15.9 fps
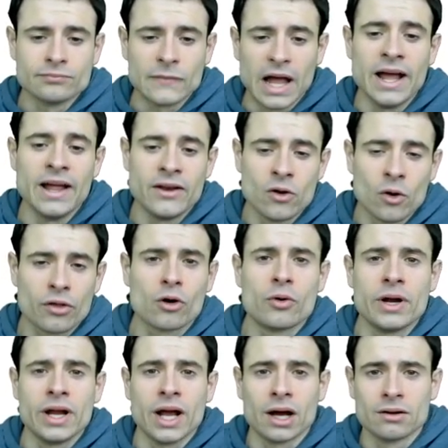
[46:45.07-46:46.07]
And North
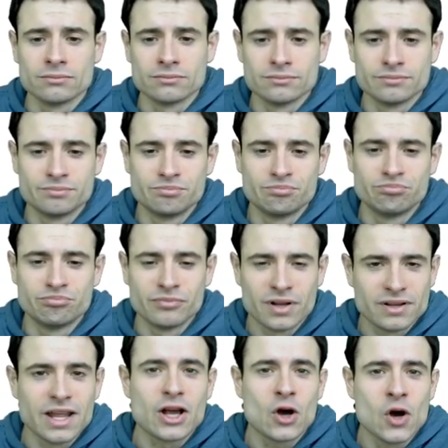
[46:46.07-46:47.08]
Korea.
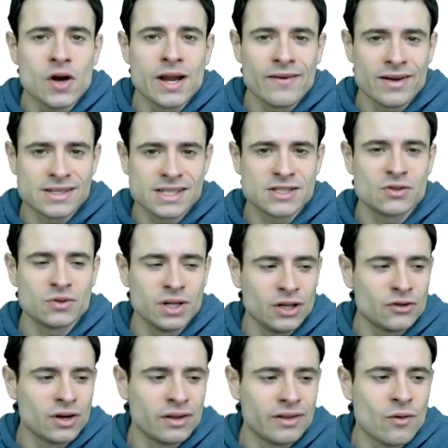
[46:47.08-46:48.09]
They could have access to the
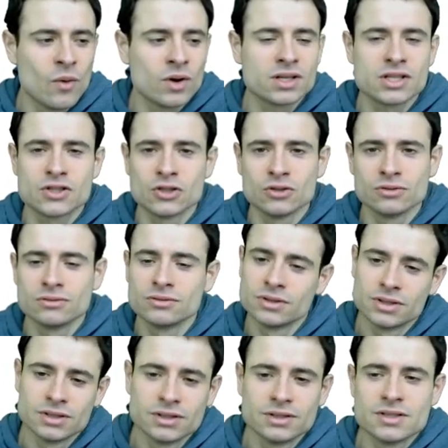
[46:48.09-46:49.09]
internet if they wanted to.
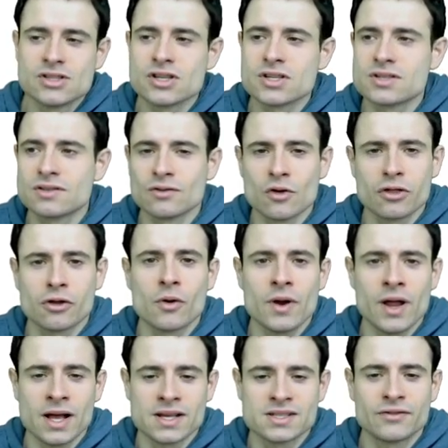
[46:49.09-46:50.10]
Just North
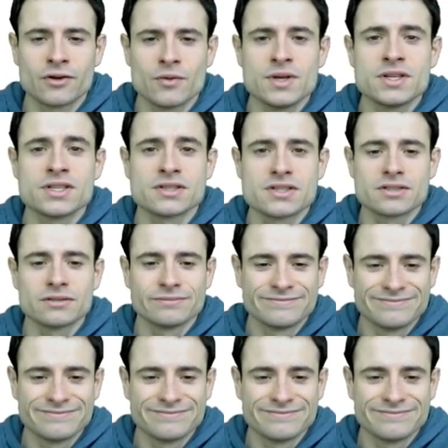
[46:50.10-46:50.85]
Korea has different reasons.